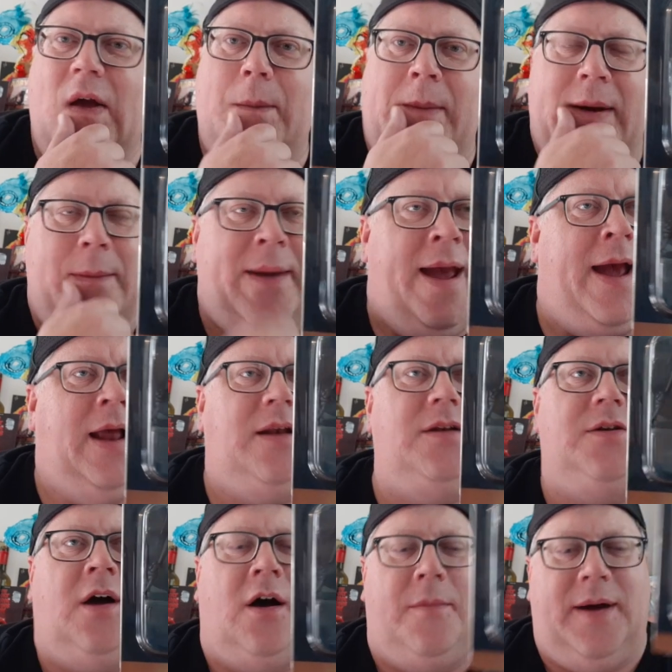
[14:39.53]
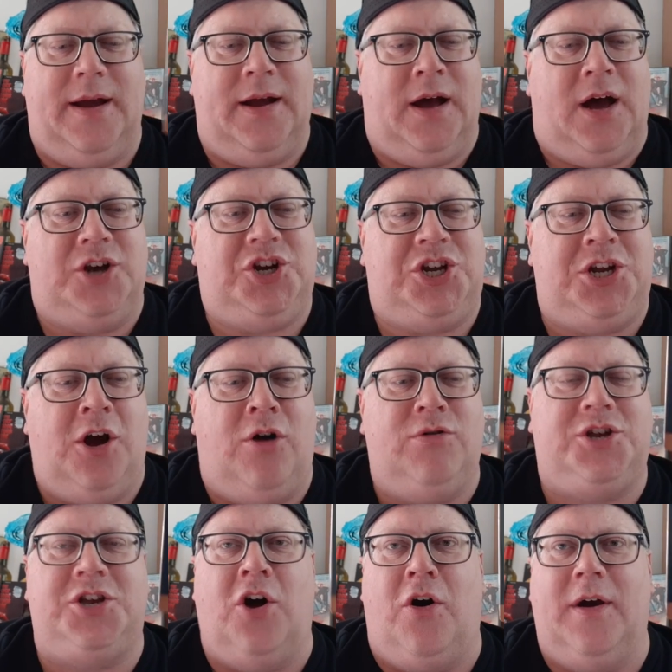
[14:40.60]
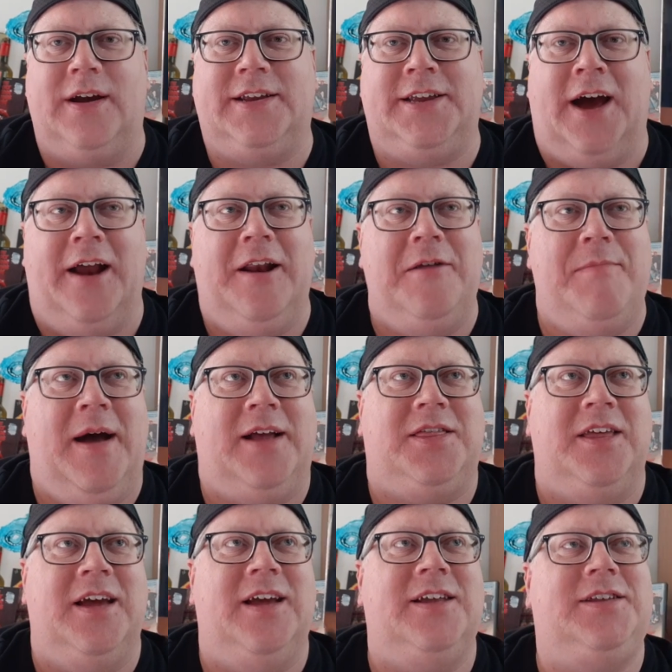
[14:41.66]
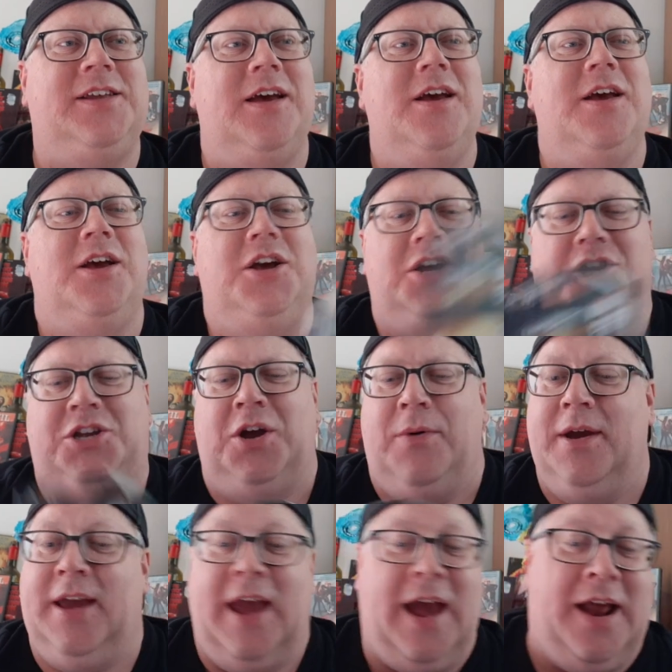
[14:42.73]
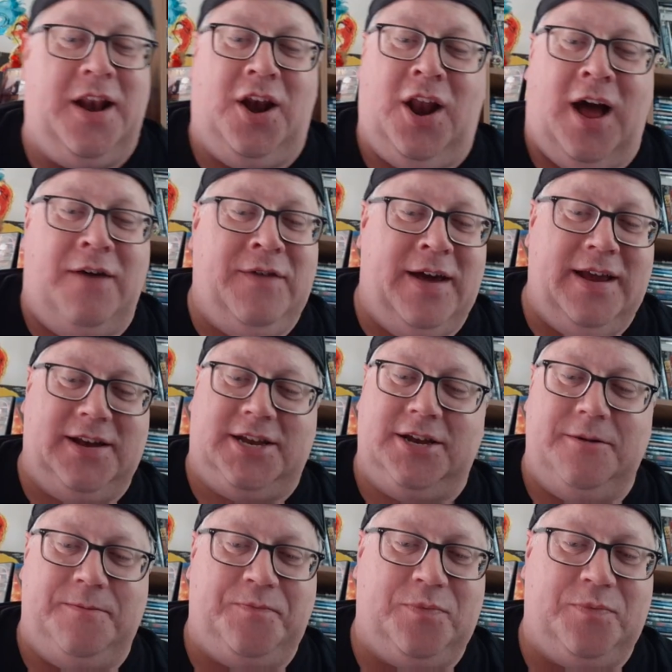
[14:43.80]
But man, oh my gosh, so excited about this. So again, love it.